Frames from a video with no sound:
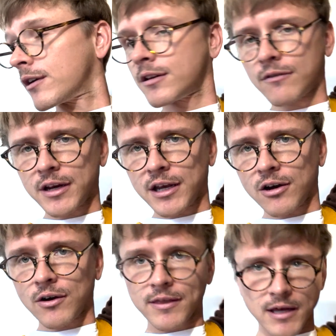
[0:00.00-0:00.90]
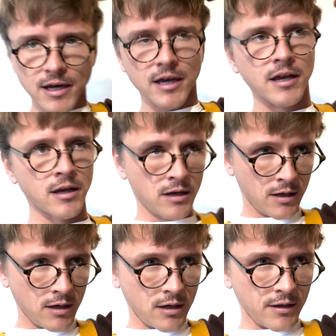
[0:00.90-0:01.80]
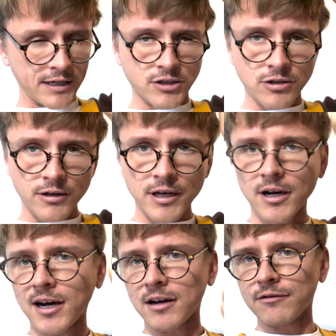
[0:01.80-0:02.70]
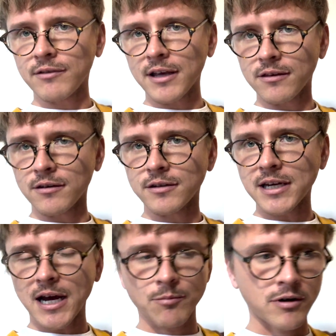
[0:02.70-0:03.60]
in the video, and then I like took it off at the top